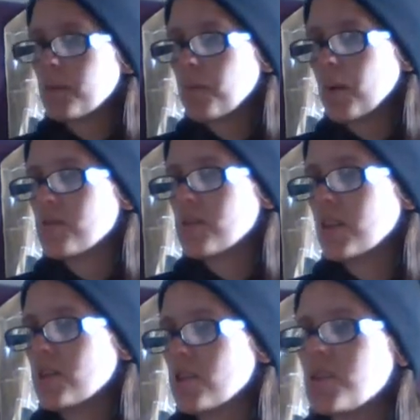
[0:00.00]
in the post,
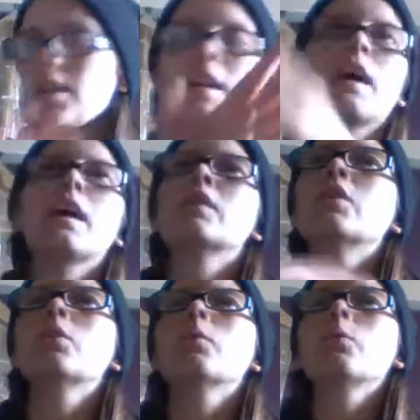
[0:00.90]
they just sent out a
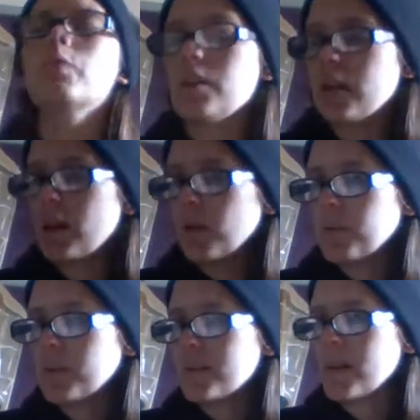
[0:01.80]
new one within a
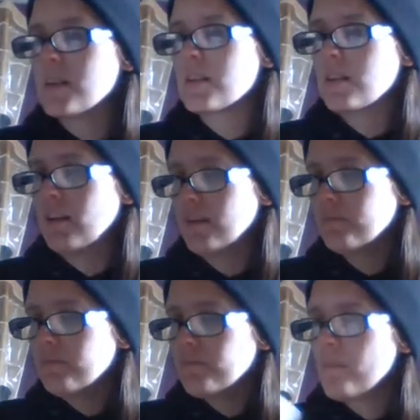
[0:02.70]
couple of days. So
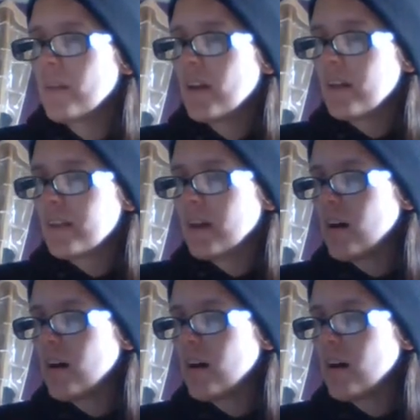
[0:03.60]
they